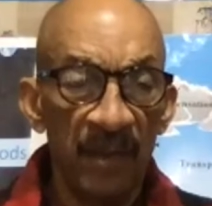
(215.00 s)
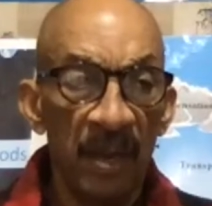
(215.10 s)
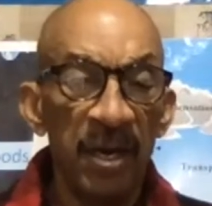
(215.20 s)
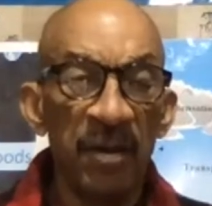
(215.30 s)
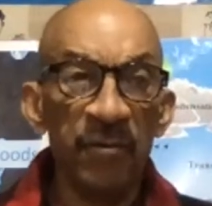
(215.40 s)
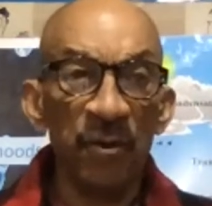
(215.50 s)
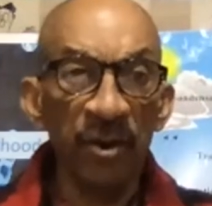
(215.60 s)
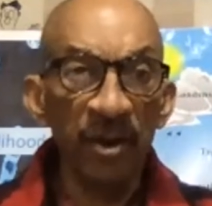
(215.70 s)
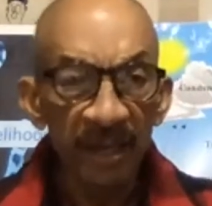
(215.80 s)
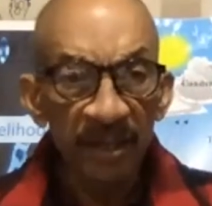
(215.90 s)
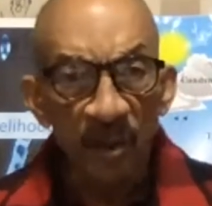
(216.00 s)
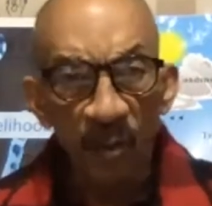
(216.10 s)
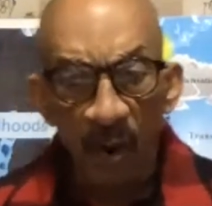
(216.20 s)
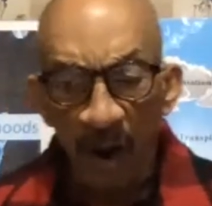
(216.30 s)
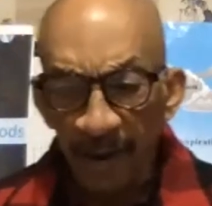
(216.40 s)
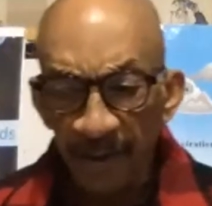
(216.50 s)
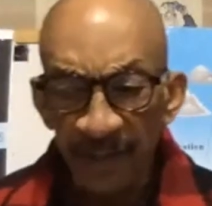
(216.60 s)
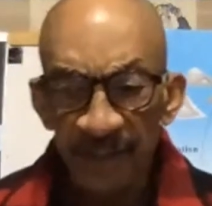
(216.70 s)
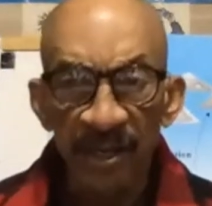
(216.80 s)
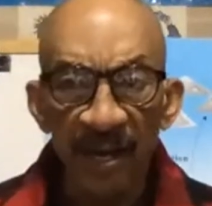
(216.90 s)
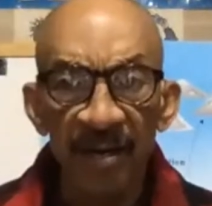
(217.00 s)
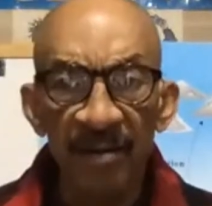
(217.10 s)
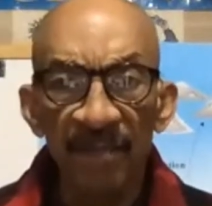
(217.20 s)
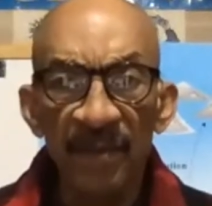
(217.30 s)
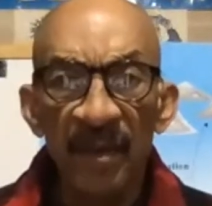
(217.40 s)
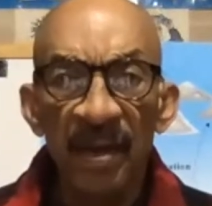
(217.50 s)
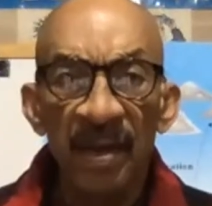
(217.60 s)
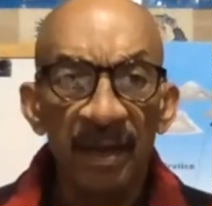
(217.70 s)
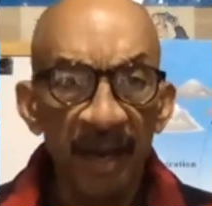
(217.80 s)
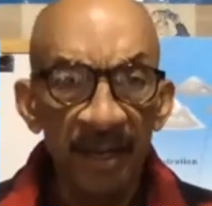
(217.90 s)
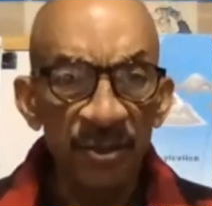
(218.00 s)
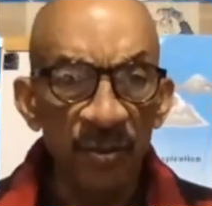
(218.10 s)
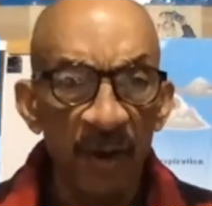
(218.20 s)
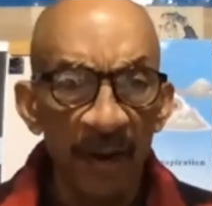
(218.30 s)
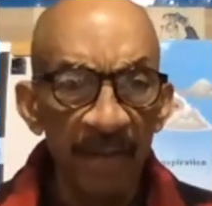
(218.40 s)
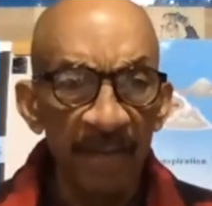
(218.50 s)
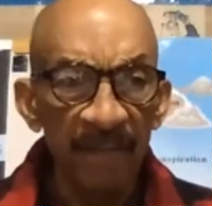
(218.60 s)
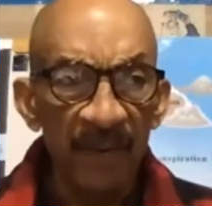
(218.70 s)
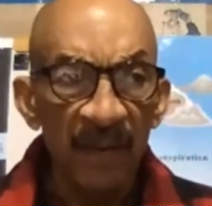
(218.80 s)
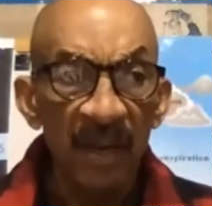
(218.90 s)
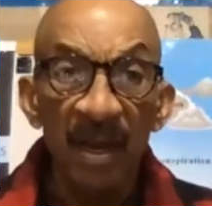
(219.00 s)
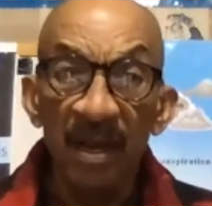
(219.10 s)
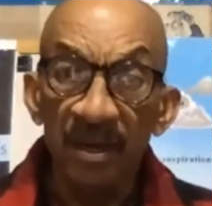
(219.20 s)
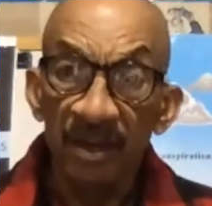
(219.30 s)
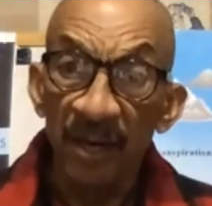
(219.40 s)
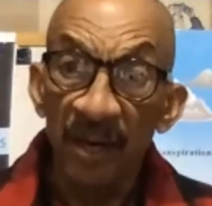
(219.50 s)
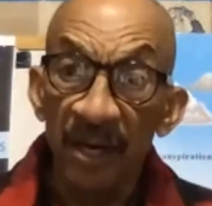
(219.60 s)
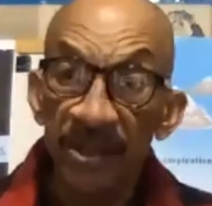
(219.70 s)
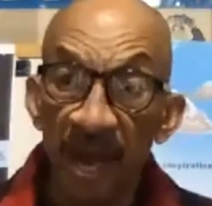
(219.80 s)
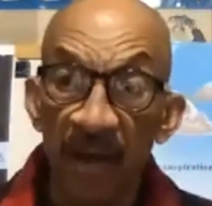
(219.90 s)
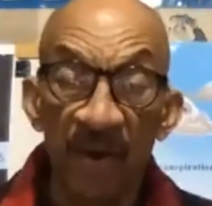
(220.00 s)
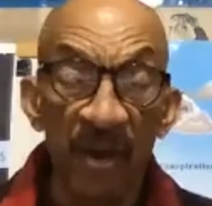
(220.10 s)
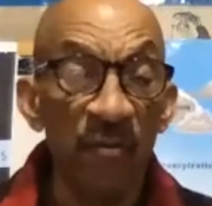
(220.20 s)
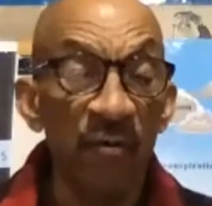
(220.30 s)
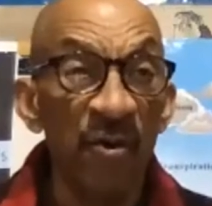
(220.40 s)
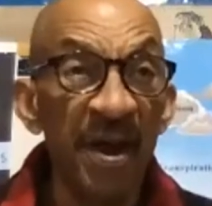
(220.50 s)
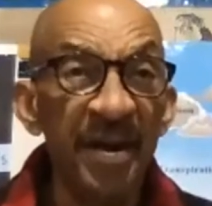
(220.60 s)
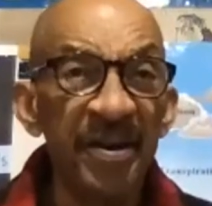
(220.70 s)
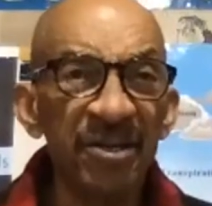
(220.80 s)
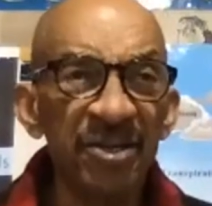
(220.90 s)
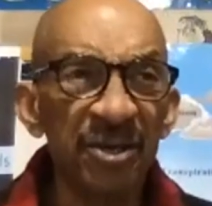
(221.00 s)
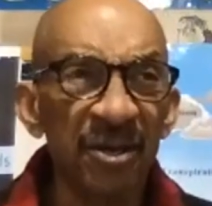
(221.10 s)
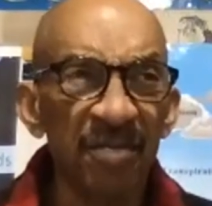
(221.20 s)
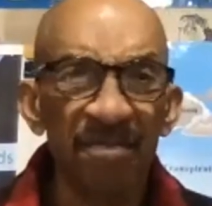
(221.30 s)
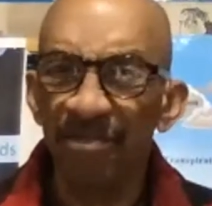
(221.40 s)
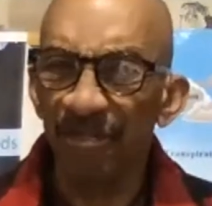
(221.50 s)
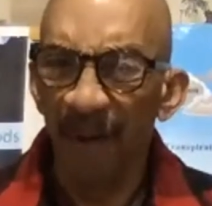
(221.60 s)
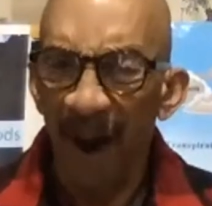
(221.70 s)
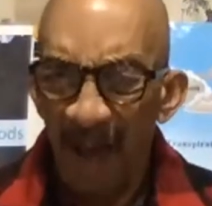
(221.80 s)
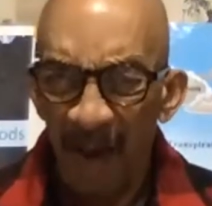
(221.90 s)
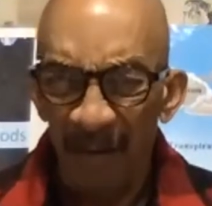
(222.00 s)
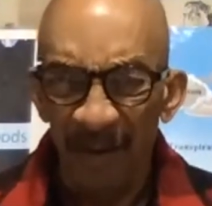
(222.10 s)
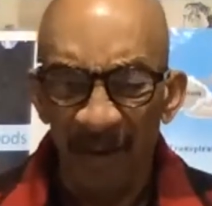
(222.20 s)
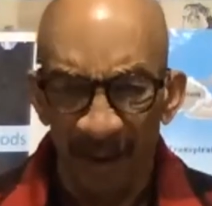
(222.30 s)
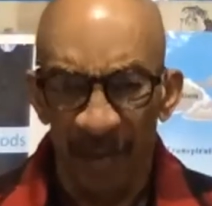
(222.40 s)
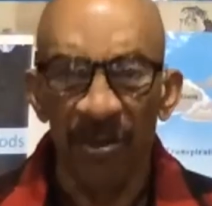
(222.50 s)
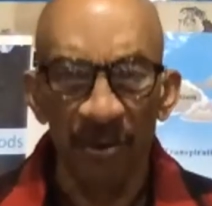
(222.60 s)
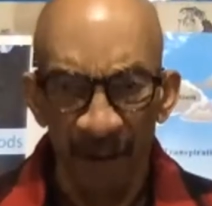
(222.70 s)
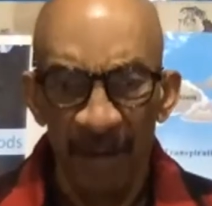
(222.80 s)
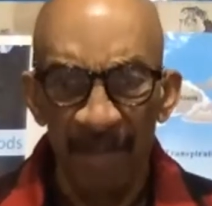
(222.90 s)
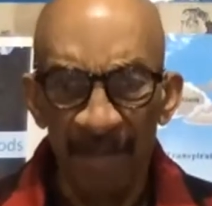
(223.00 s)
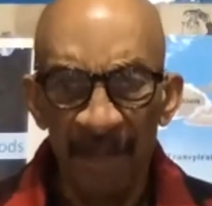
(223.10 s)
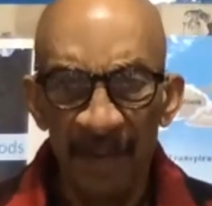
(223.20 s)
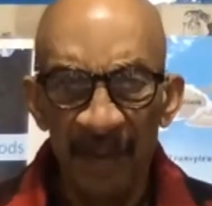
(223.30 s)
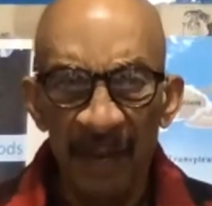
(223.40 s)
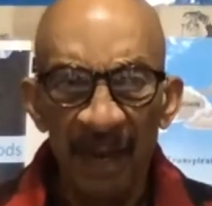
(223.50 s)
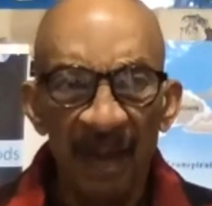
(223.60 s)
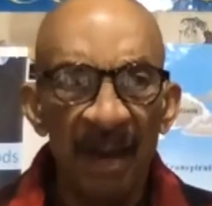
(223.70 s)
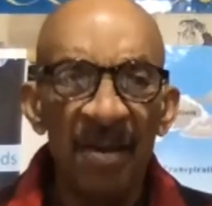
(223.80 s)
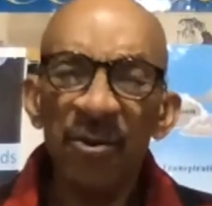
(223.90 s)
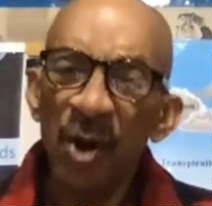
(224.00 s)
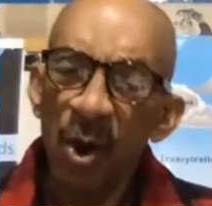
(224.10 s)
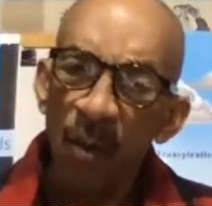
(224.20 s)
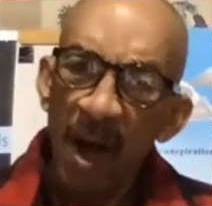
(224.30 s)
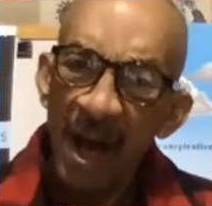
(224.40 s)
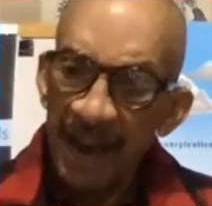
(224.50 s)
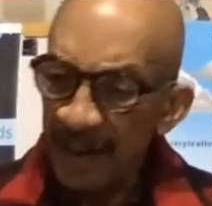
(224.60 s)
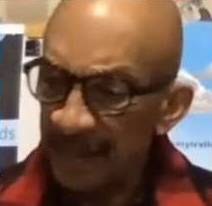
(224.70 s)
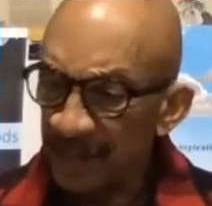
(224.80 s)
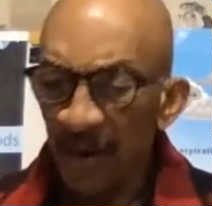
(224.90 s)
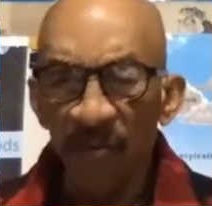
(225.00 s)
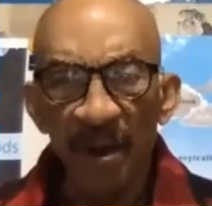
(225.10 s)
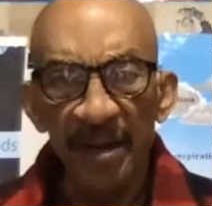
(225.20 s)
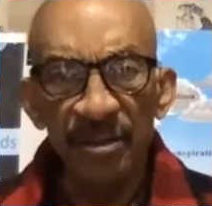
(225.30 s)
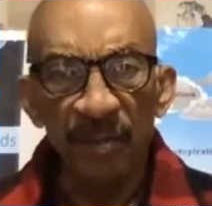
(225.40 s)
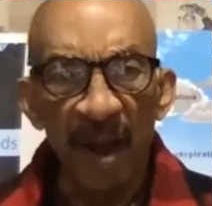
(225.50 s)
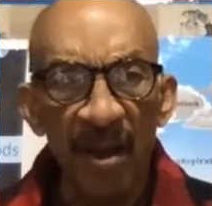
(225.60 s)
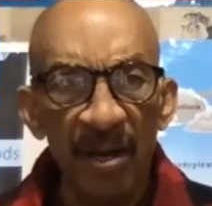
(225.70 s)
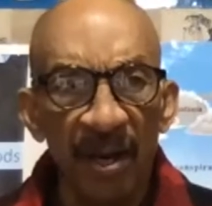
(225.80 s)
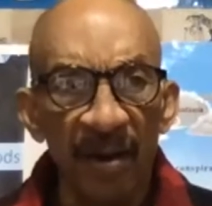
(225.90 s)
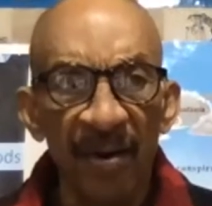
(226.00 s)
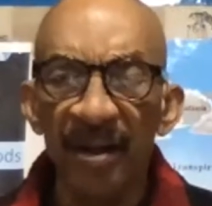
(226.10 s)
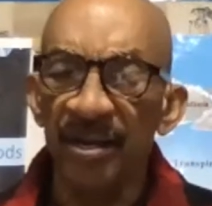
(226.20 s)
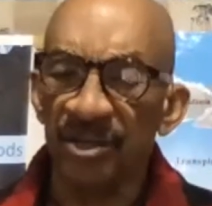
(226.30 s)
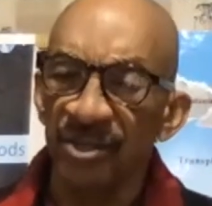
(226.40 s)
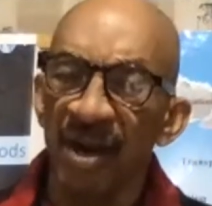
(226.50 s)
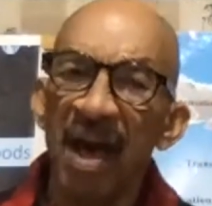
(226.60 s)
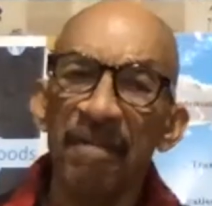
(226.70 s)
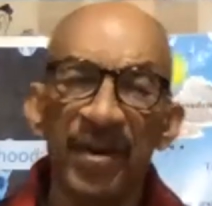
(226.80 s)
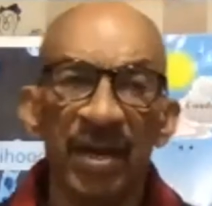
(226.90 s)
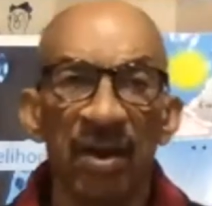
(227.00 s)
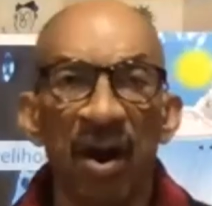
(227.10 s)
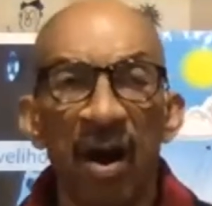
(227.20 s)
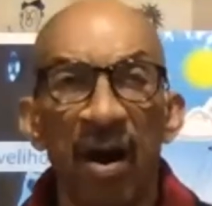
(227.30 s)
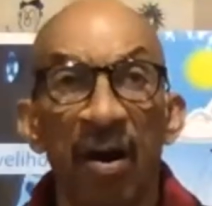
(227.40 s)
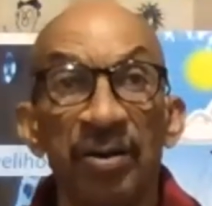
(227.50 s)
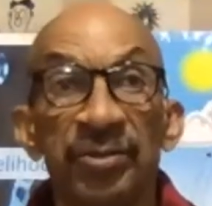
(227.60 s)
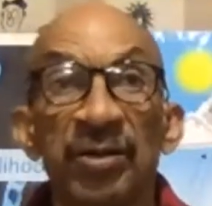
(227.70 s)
And if you look at the water that's in it, guess what? It does have a reddish brown color to it. You know why it has that reddish brown color? It's not because